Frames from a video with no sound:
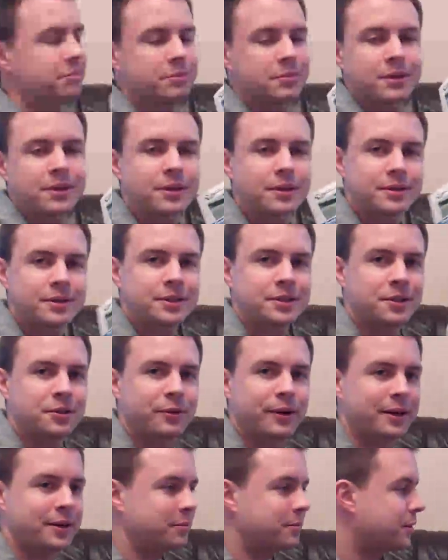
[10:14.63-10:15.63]
Just a
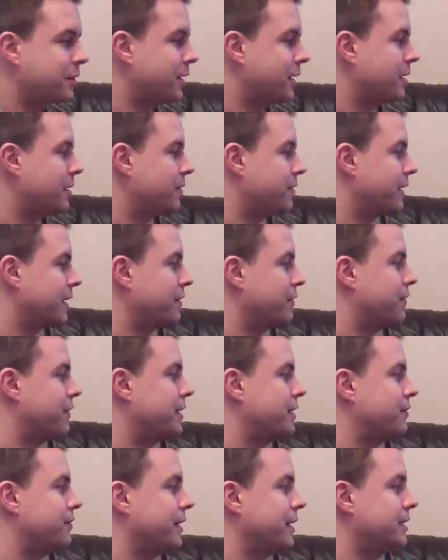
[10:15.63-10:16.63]
random guy, I think a friend of
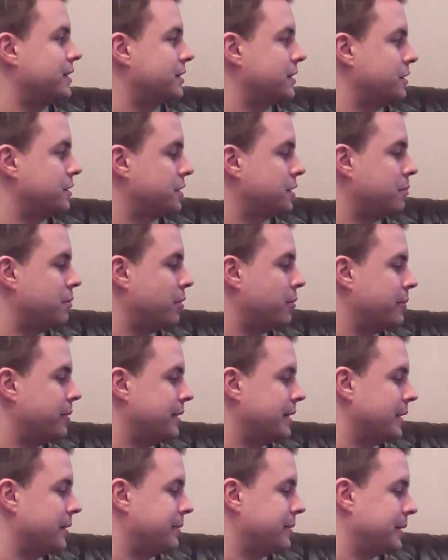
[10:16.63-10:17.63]
theirs that used to pop in now
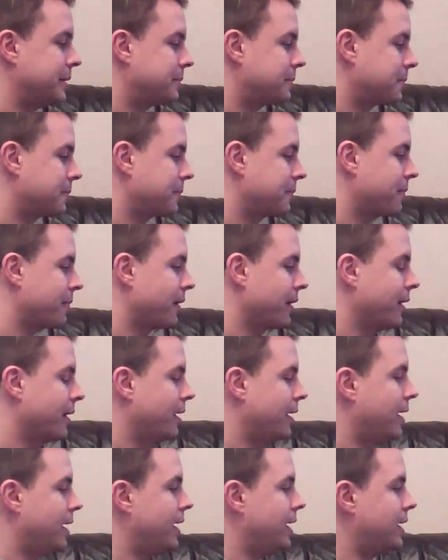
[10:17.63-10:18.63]
and
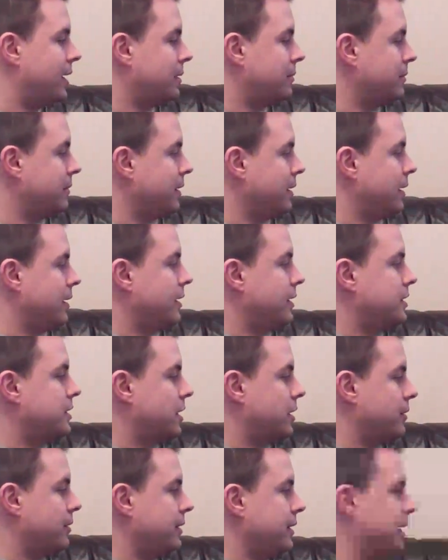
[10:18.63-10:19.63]
then. So
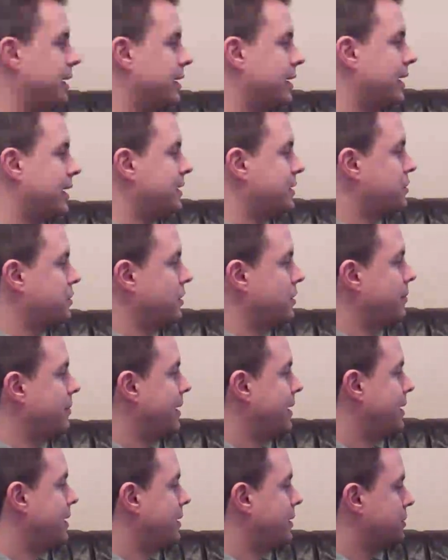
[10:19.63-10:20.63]
yeah, again, it's got the
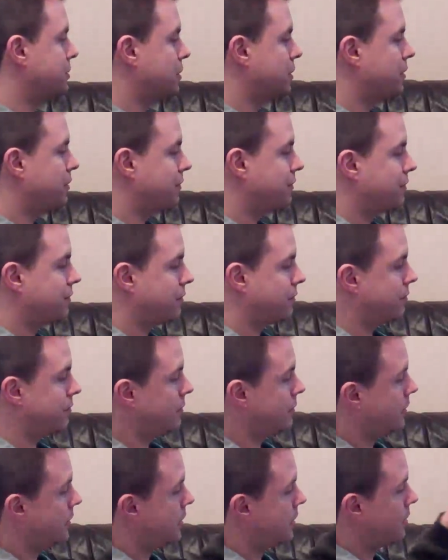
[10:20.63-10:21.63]
makings of
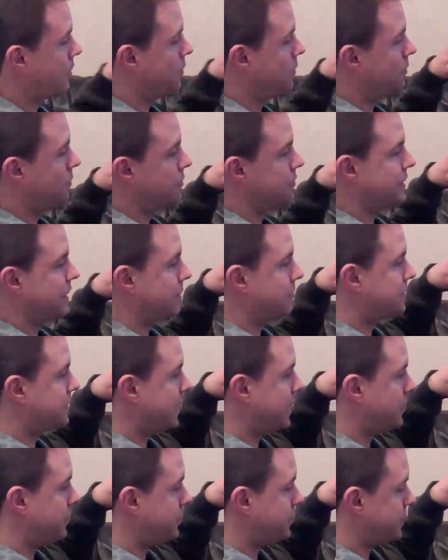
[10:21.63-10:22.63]
Zap
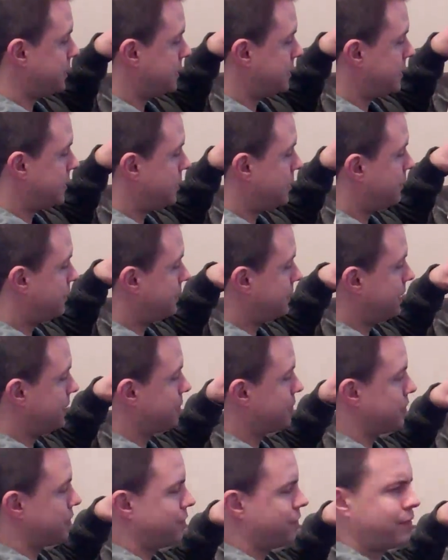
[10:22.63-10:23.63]
Towers itself. It's even got the
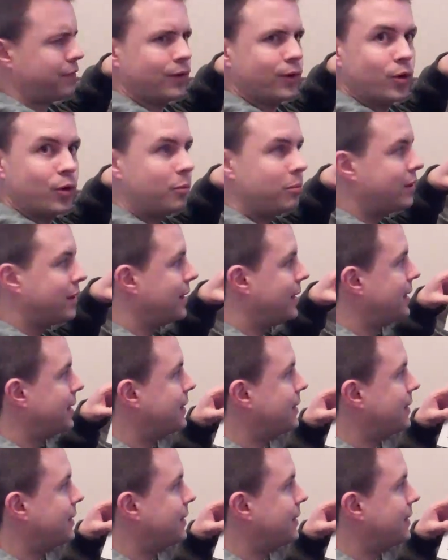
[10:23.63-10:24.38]
floor plan.